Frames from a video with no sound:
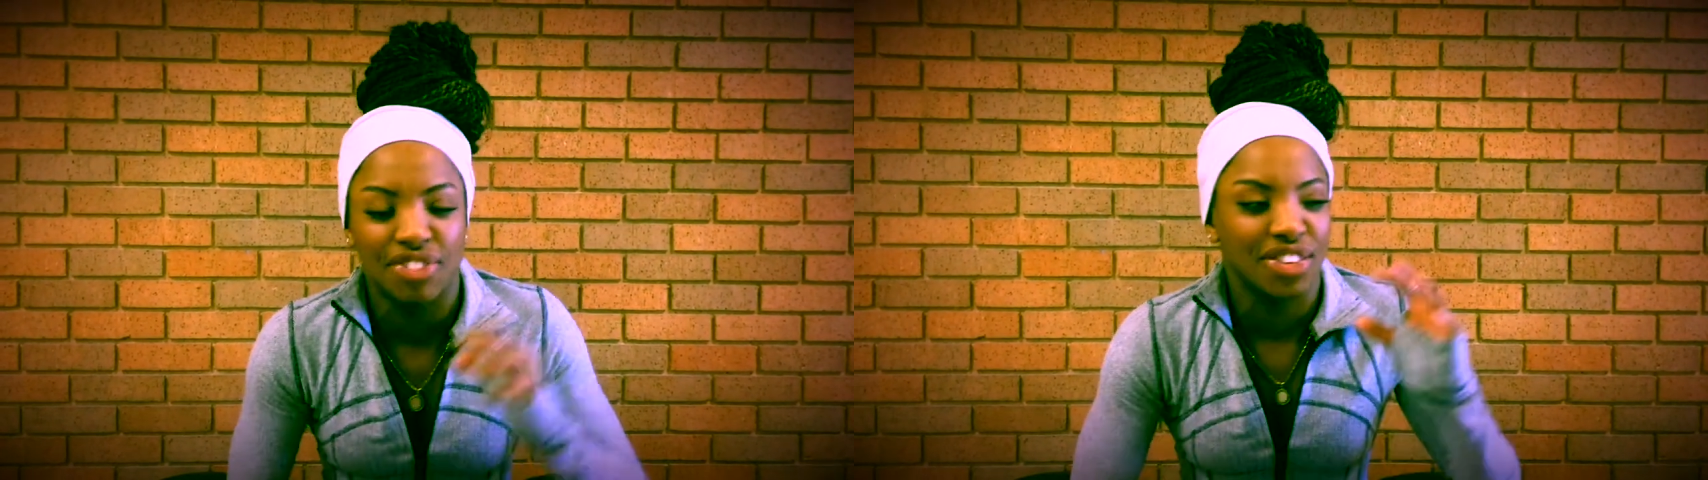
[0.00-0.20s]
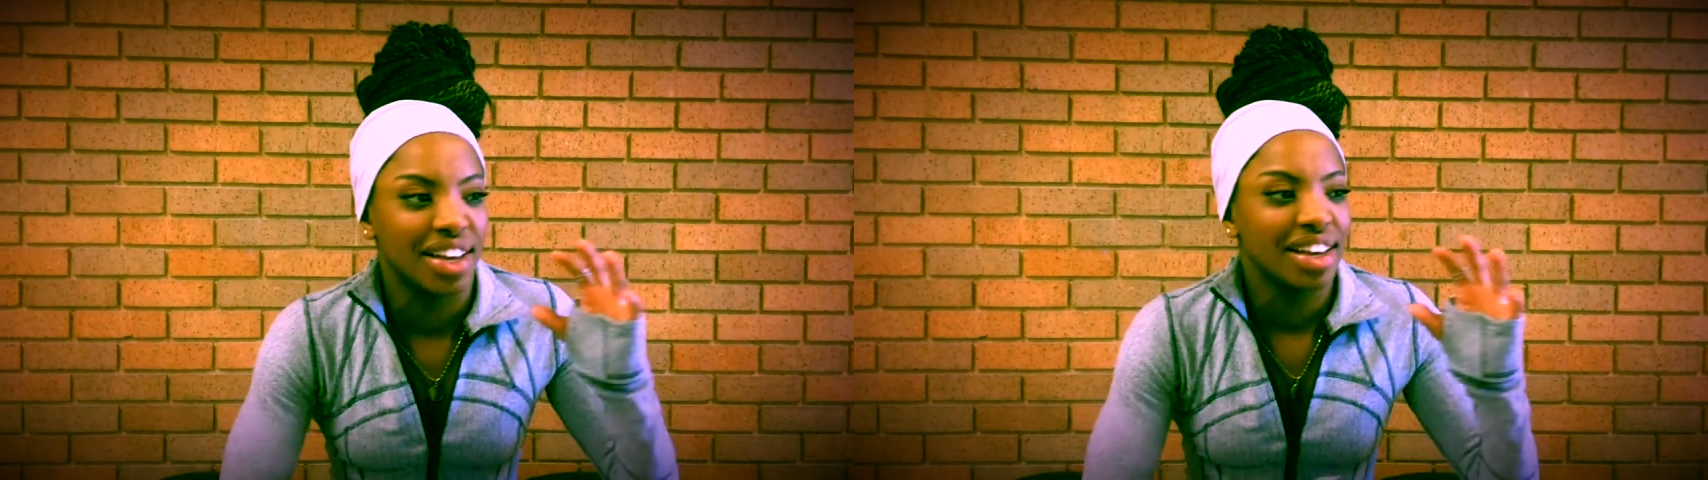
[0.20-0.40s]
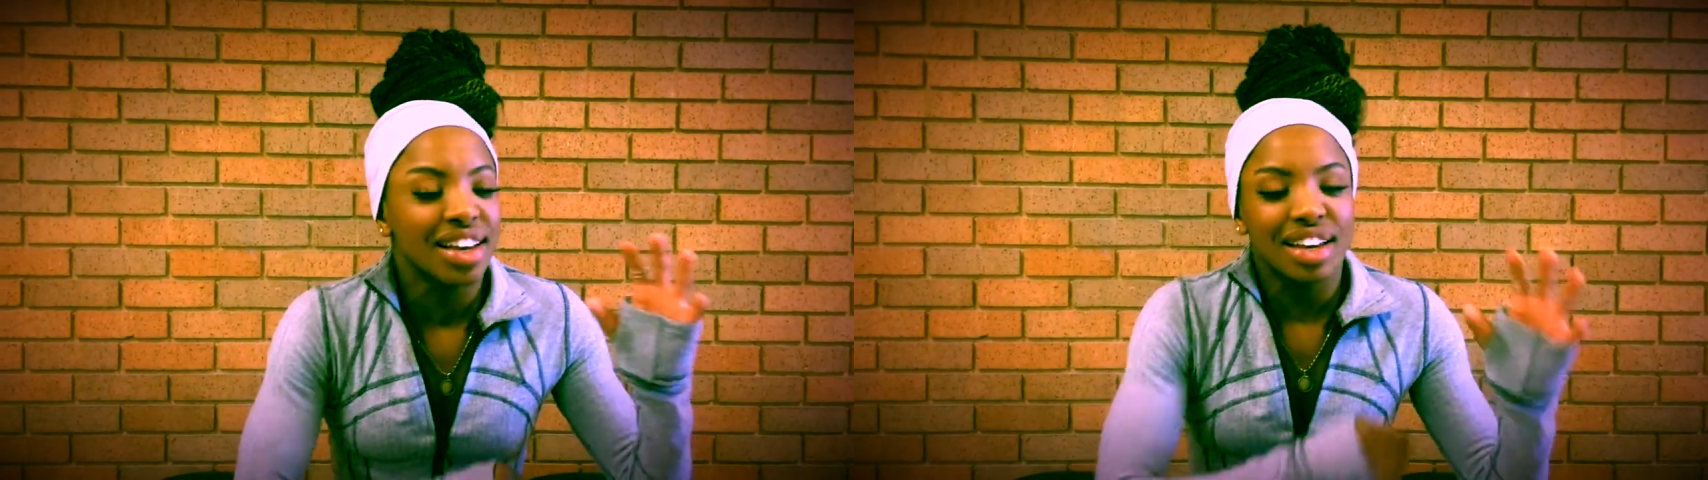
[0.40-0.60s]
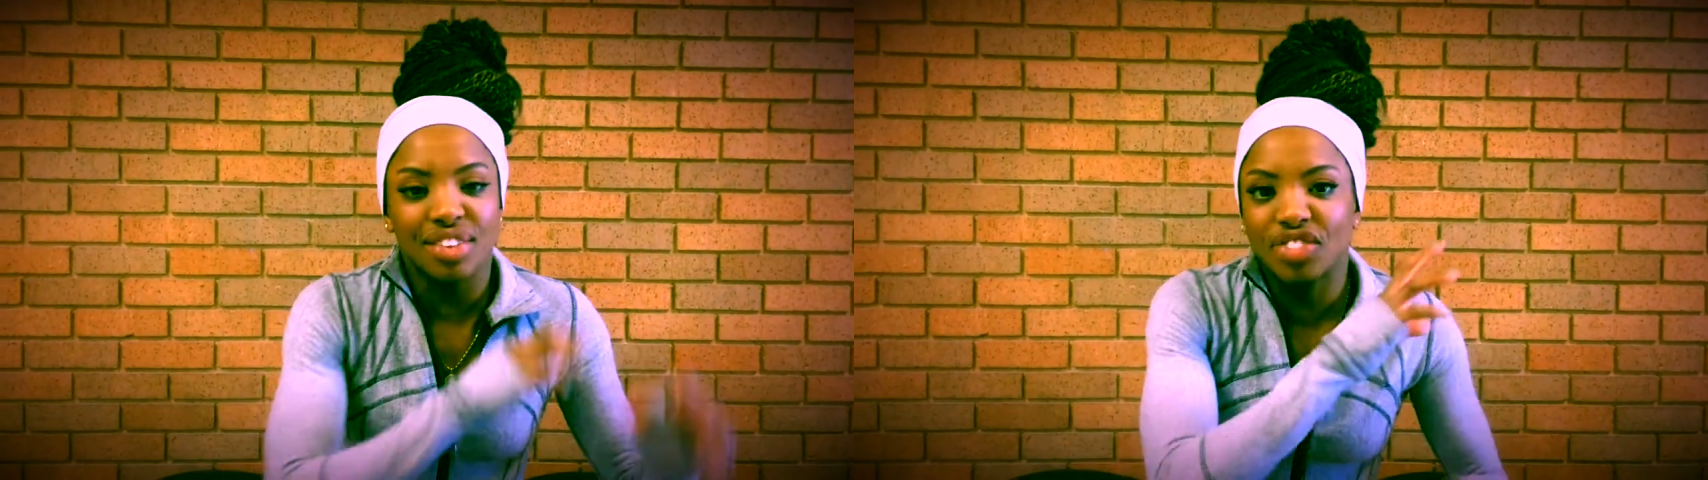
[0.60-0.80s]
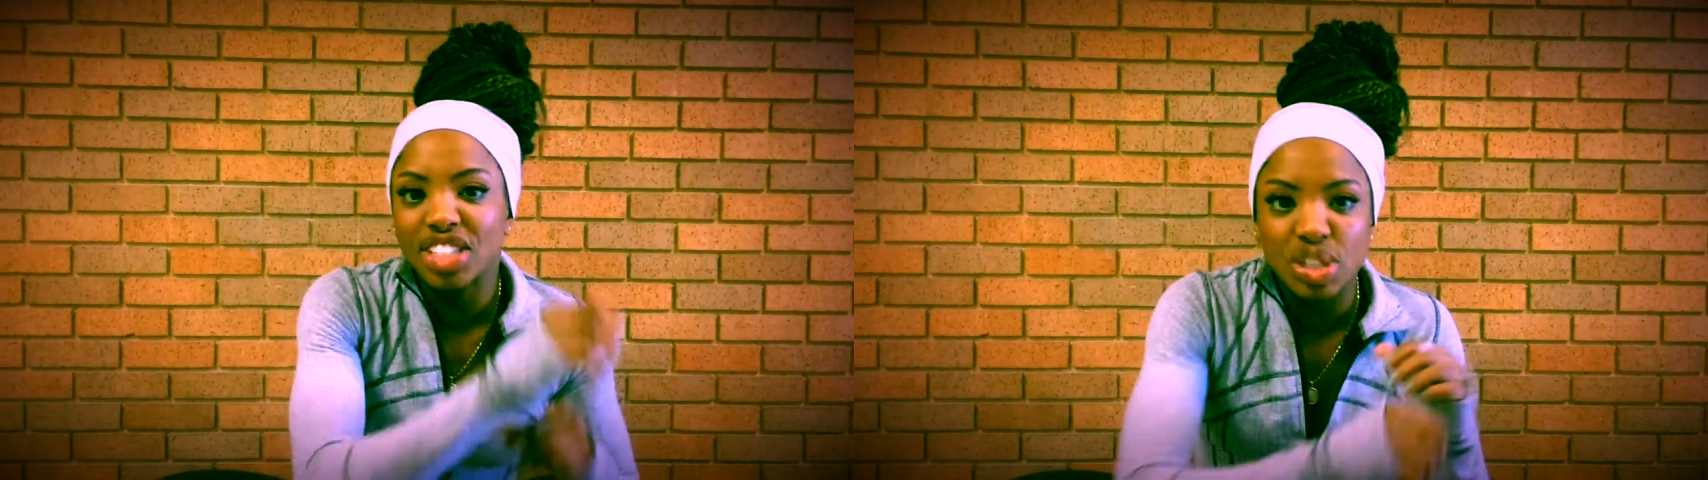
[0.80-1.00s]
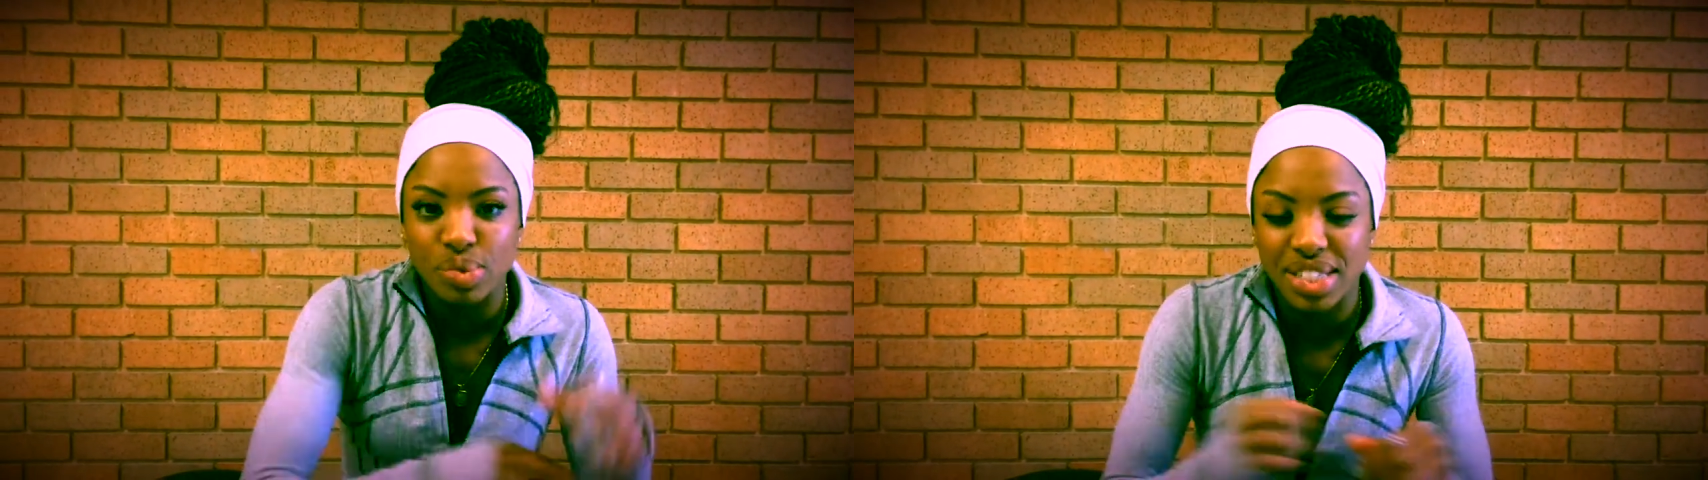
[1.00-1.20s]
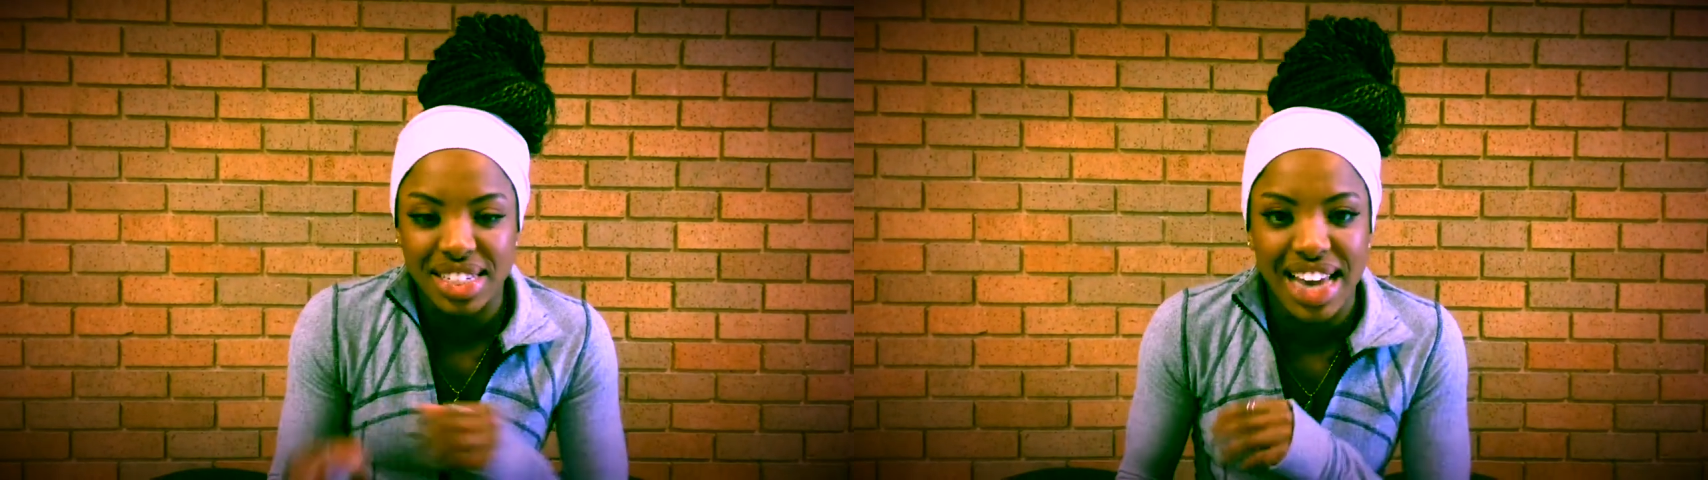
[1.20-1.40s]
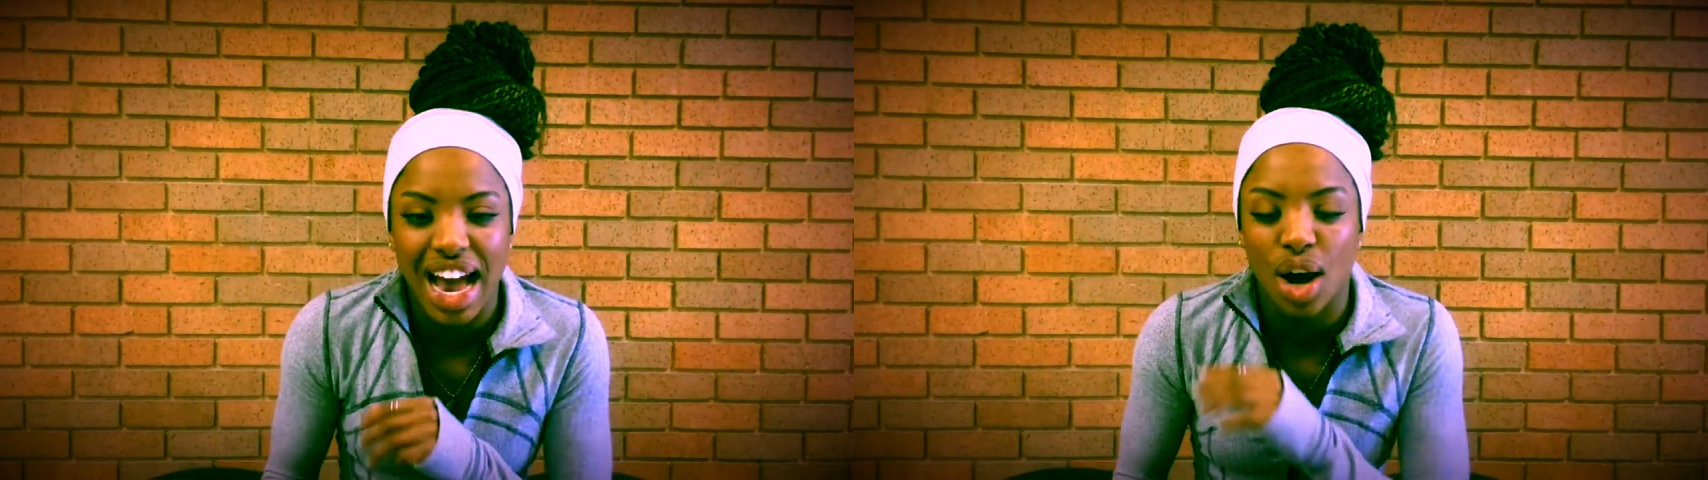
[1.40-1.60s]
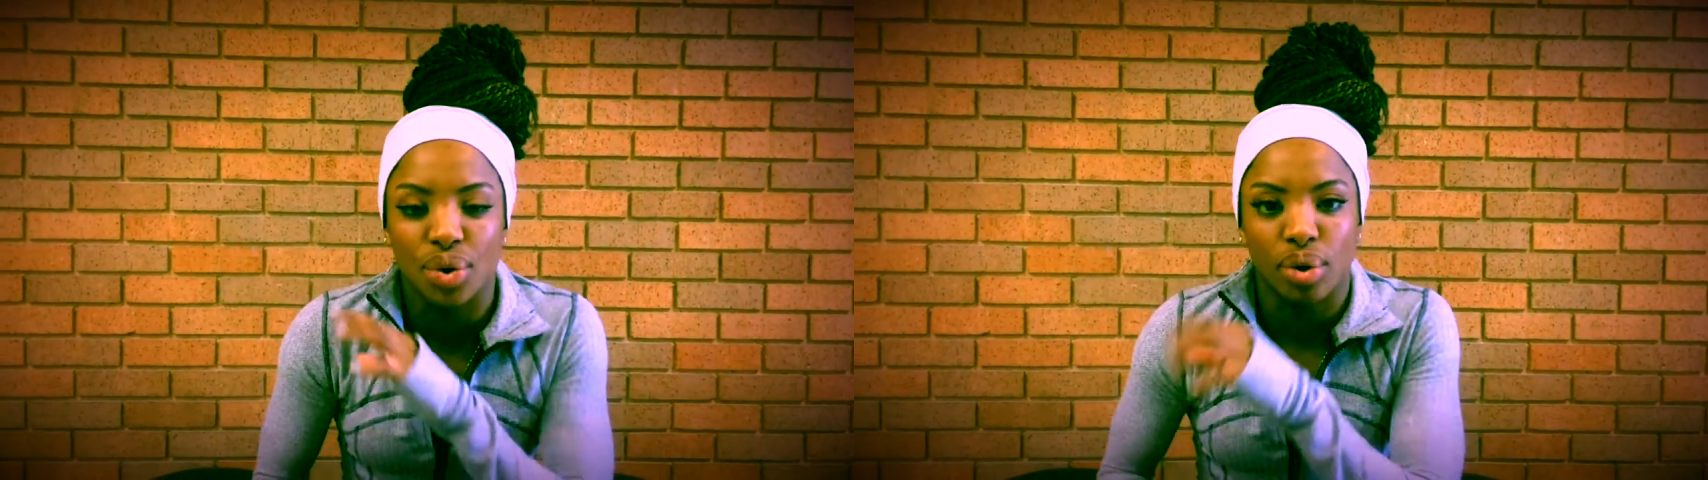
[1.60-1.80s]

If a convention was in town